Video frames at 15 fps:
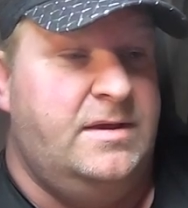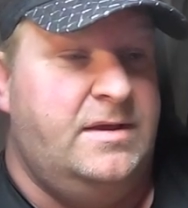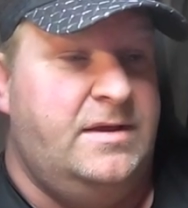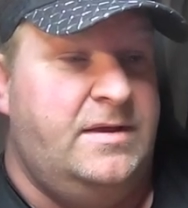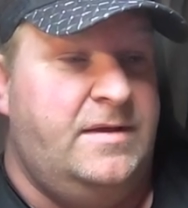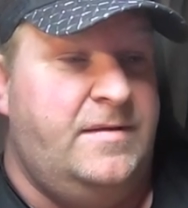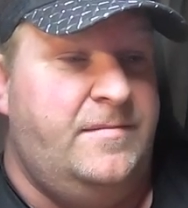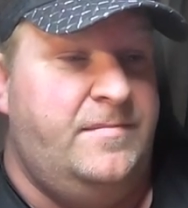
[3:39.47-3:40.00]

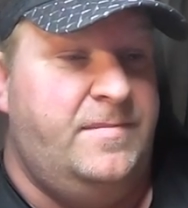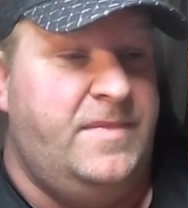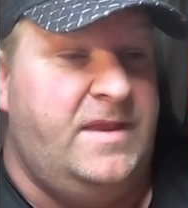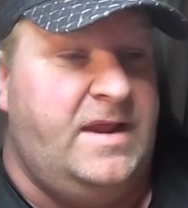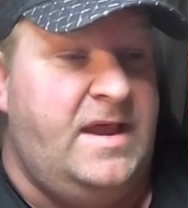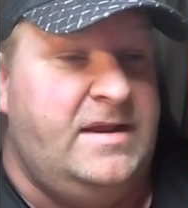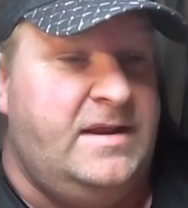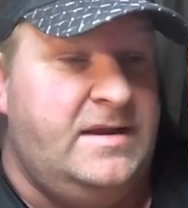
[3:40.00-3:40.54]
um, that
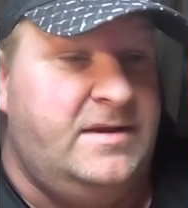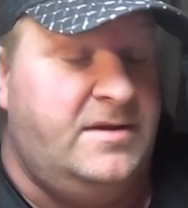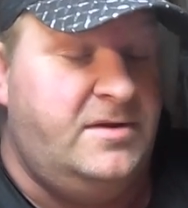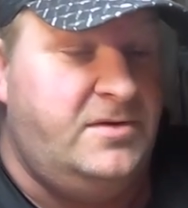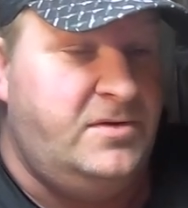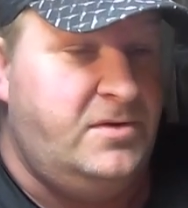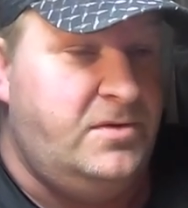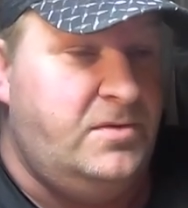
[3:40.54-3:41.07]
I needed to
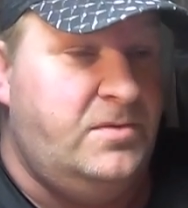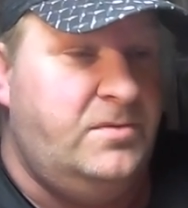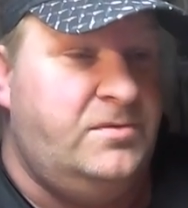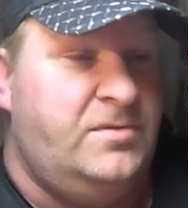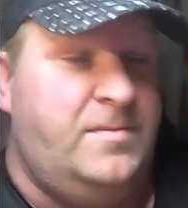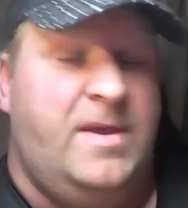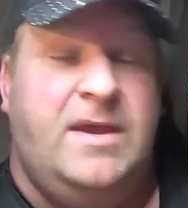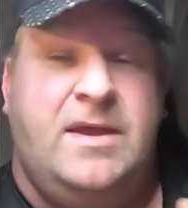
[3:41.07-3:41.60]
do
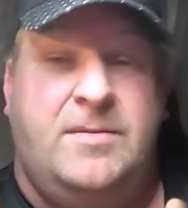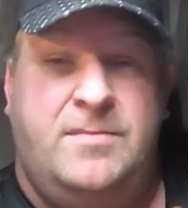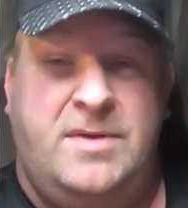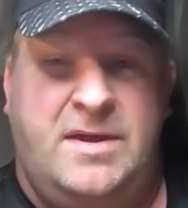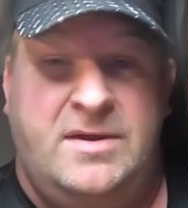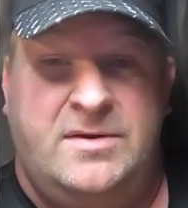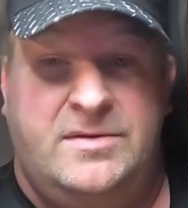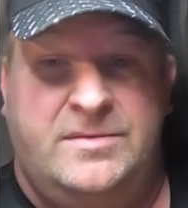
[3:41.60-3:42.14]
to make it
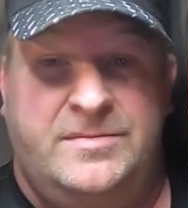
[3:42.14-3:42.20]
better.